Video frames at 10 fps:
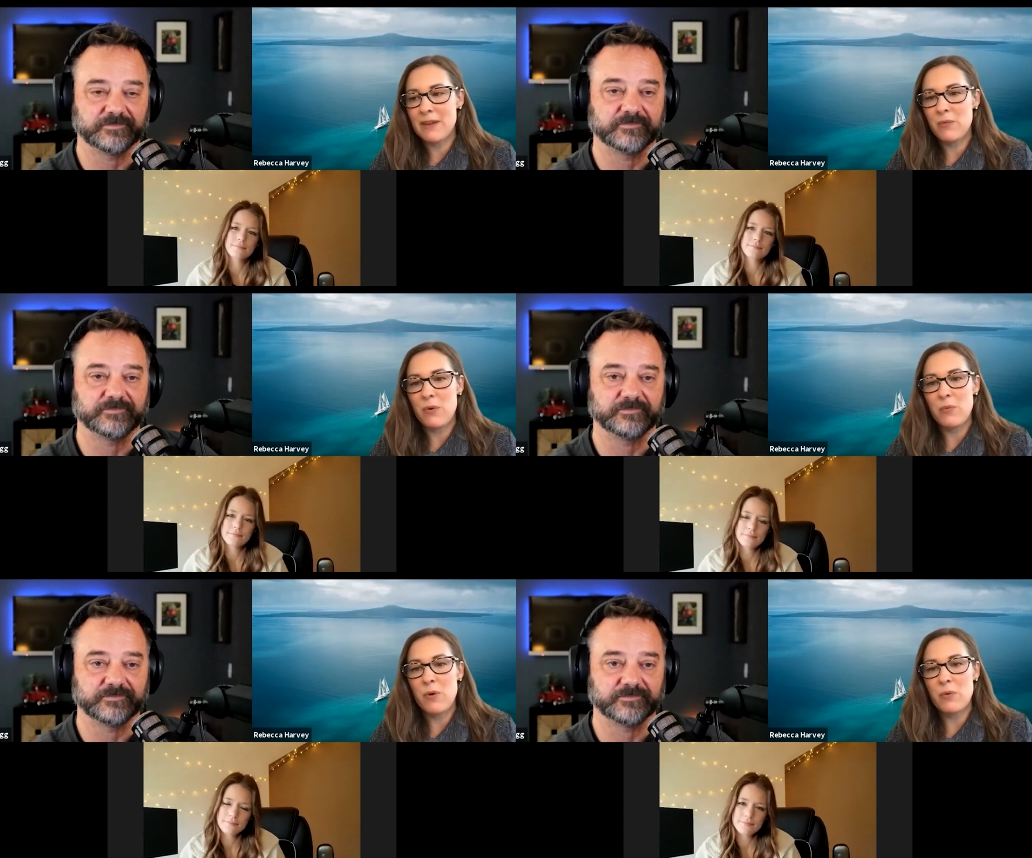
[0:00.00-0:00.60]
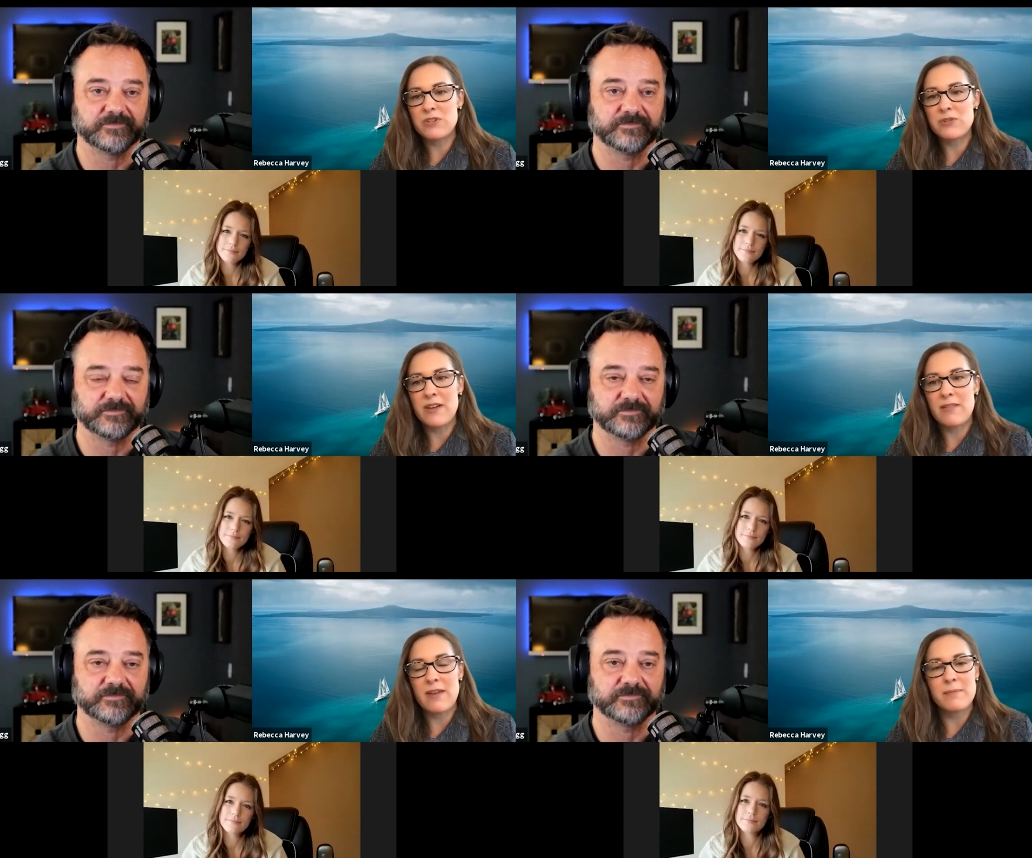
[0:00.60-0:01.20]
Speaker 1: what, what would you
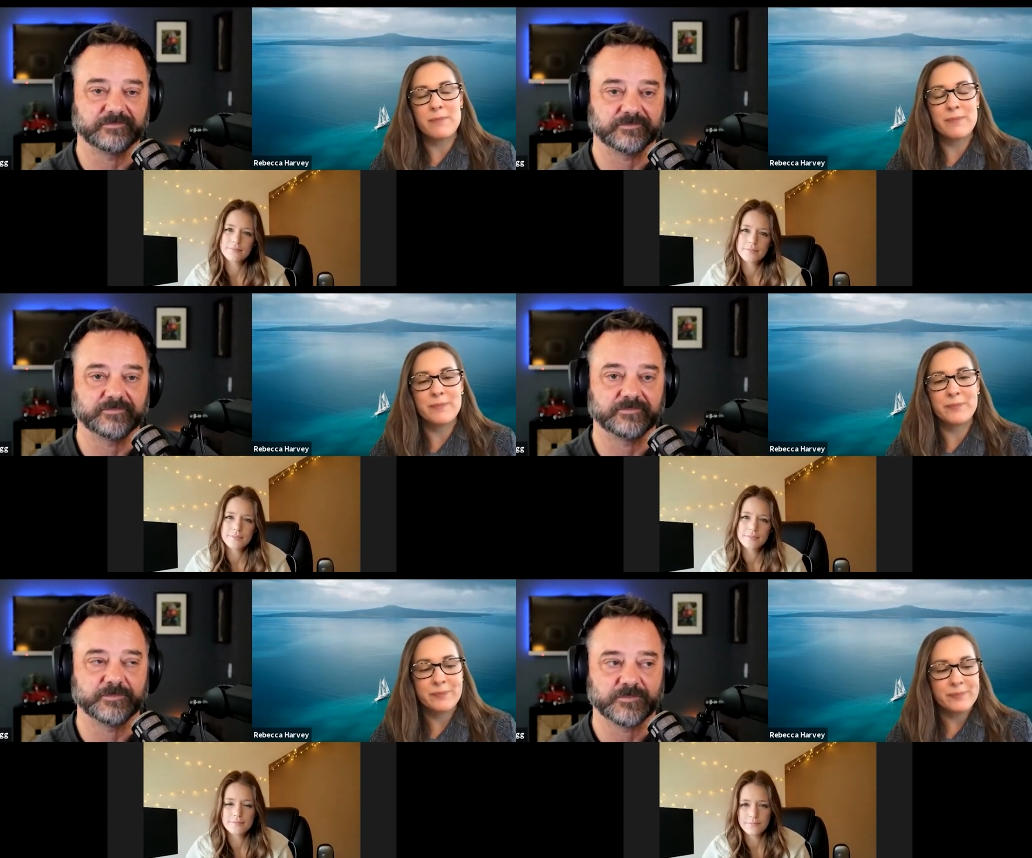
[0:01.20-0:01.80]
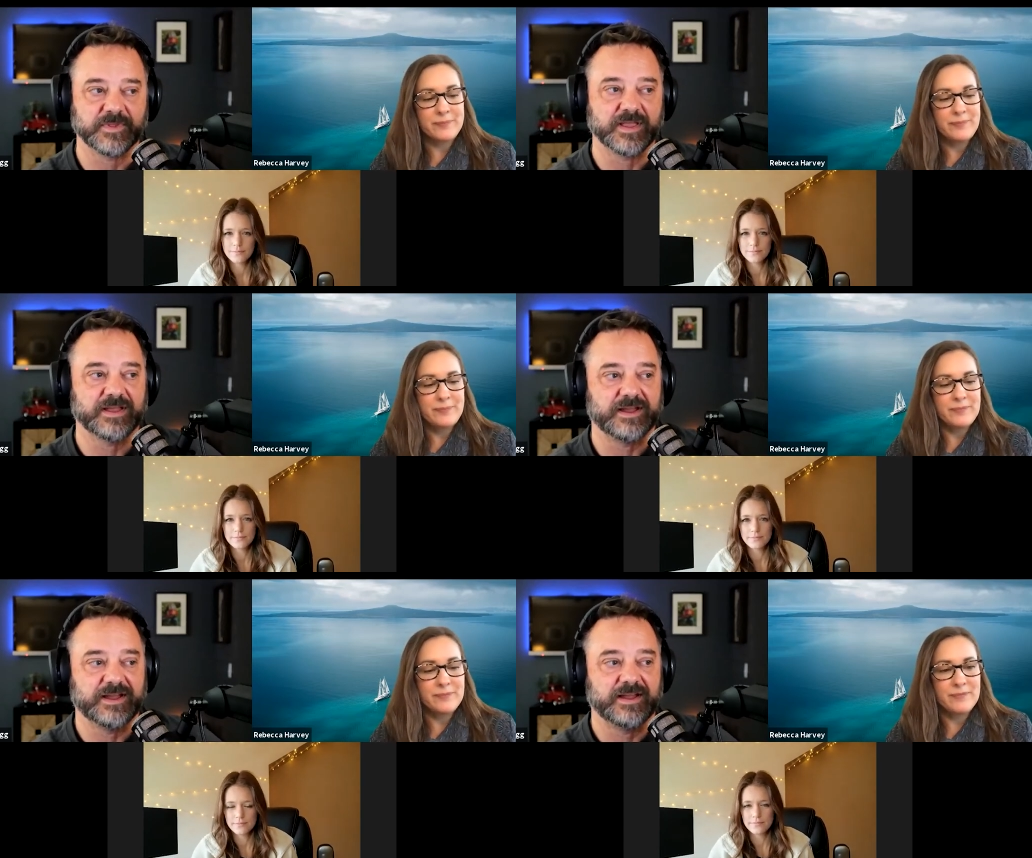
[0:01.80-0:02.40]
tell them?
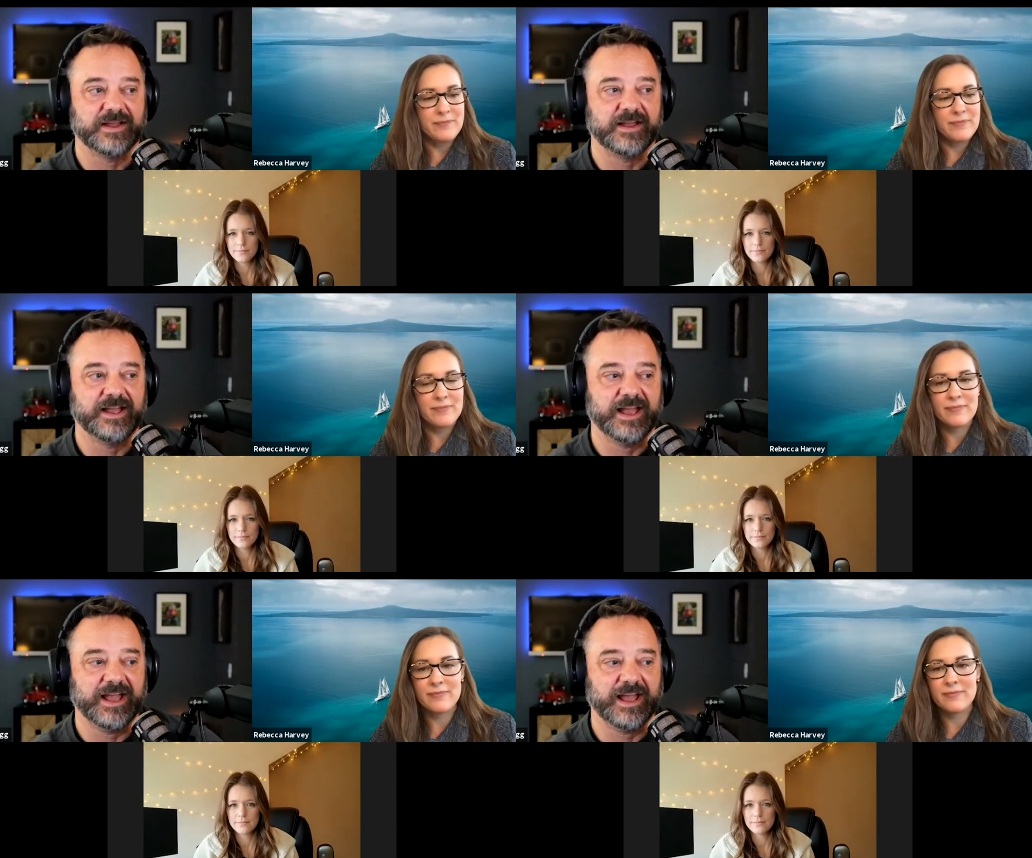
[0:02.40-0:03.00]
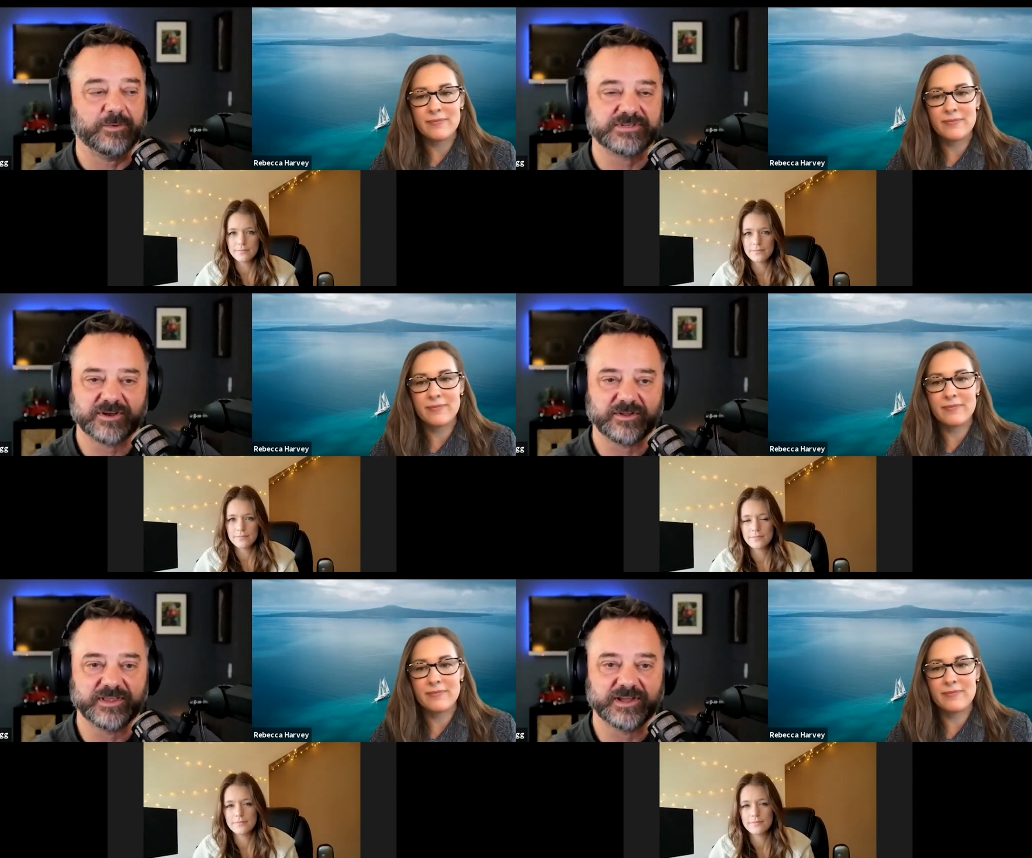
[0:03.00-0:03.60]
Speaker 2: I would tell
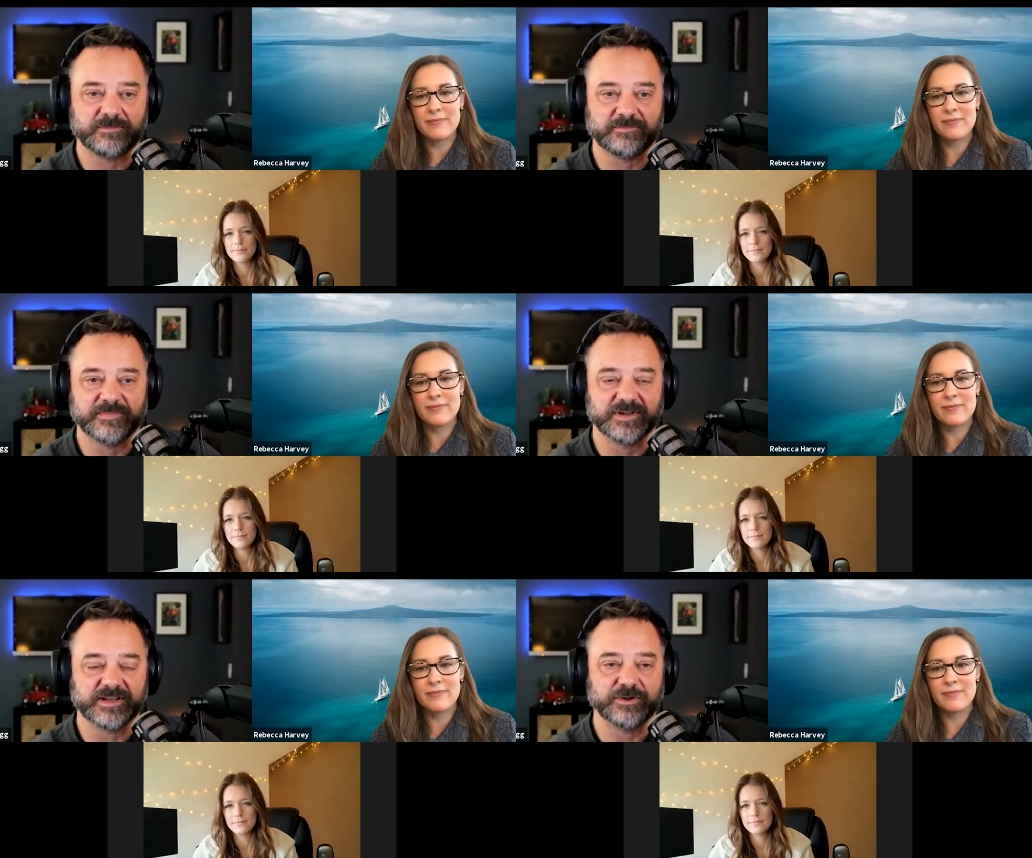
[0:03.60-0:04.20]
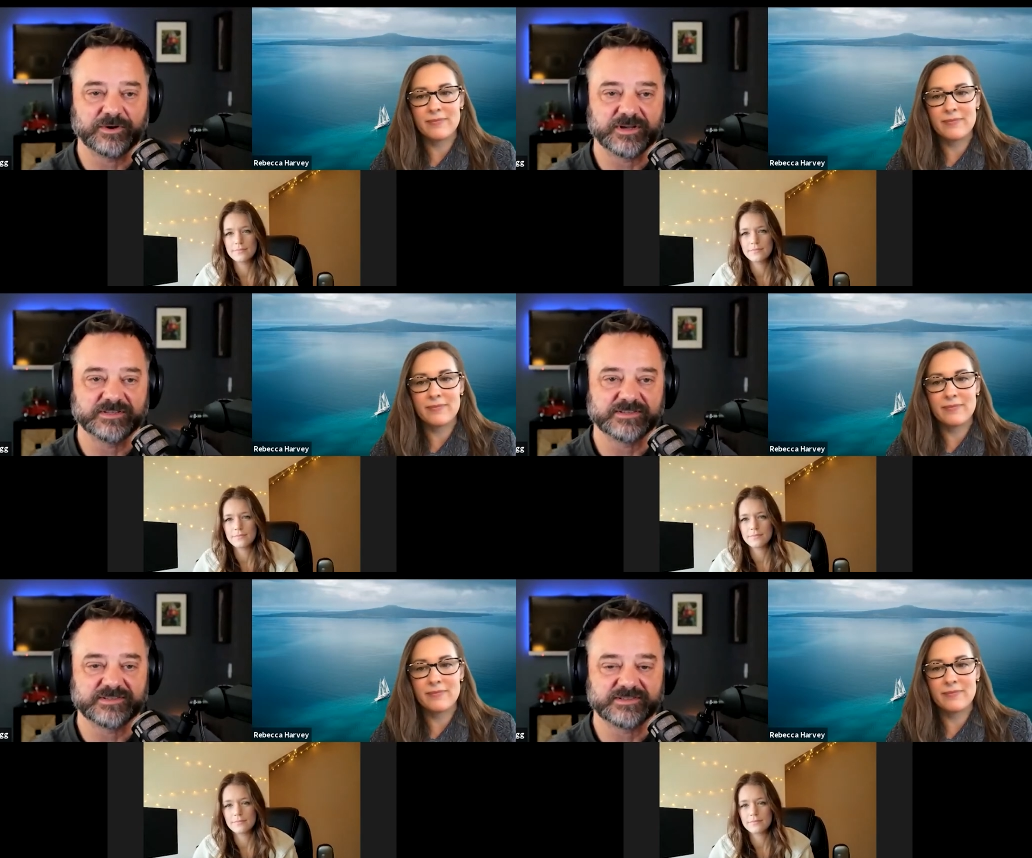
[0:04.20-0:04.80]
them, you know,
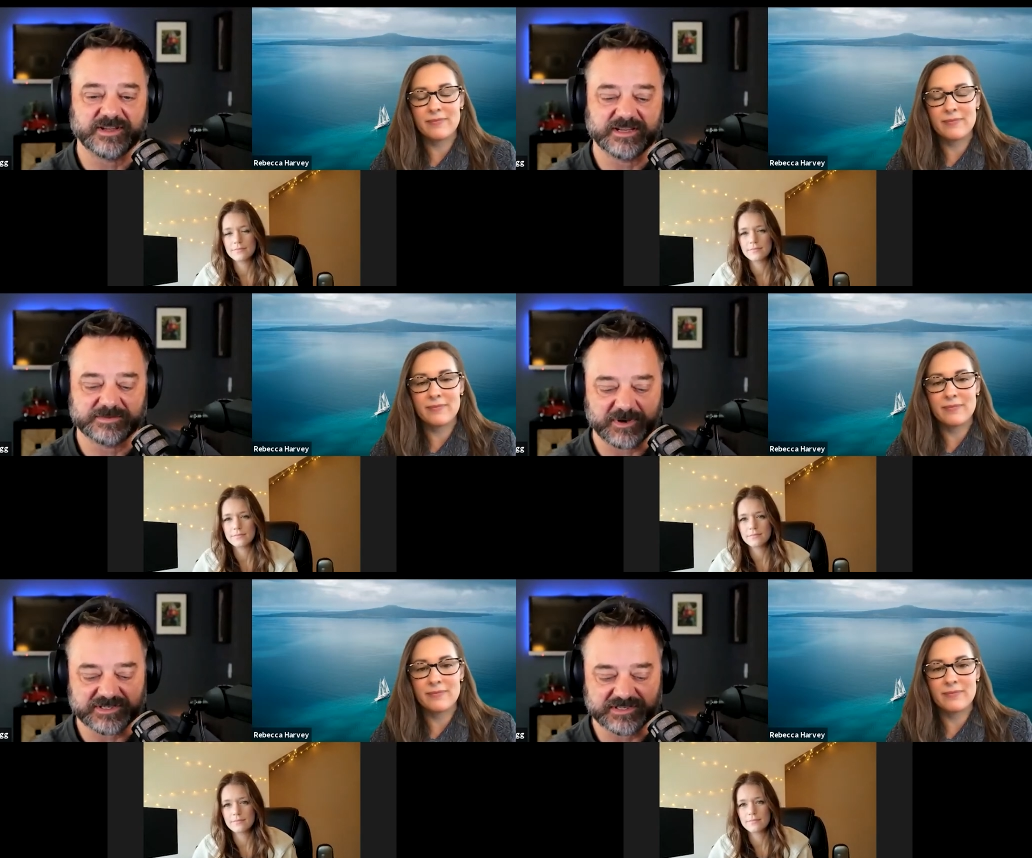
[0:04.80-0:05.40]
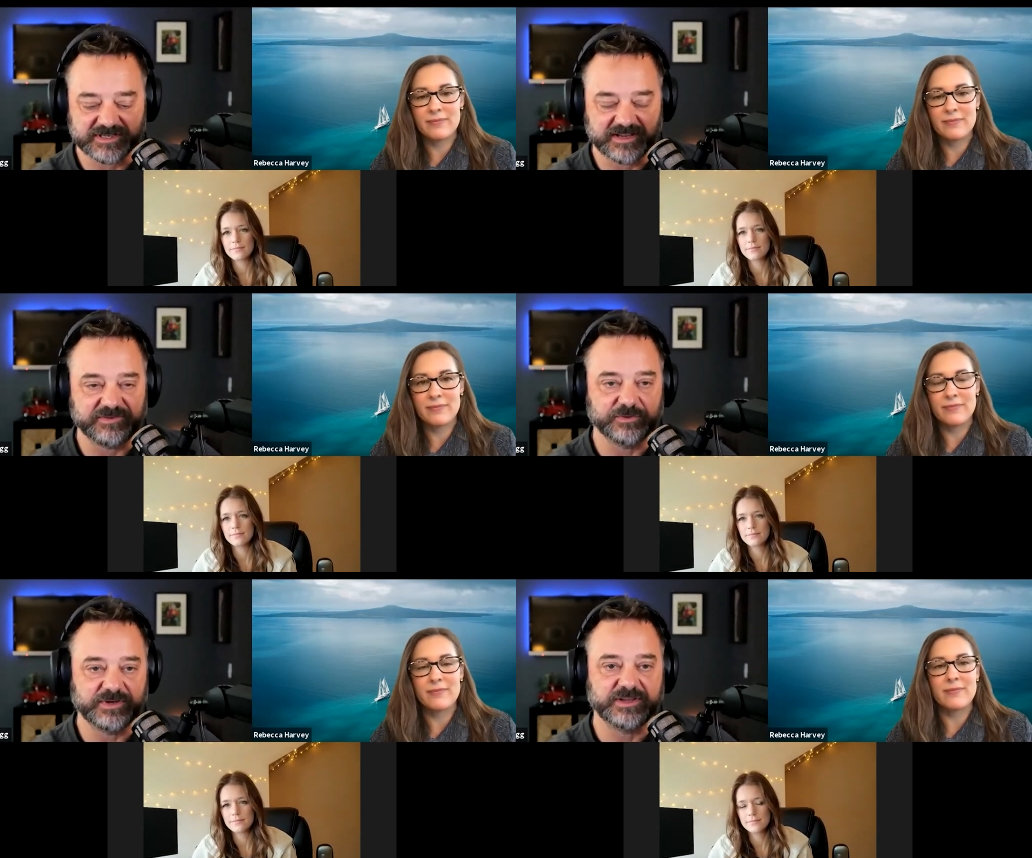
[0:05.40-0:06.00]
because especially if
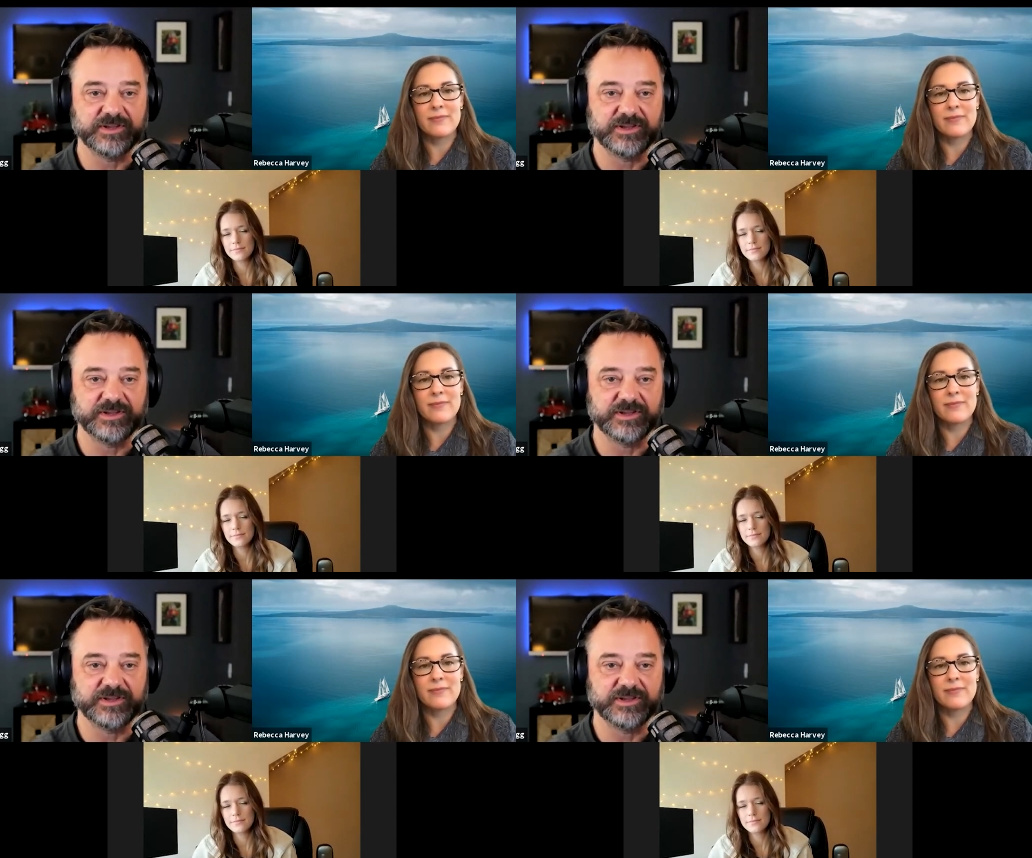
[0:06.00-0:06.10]
you, you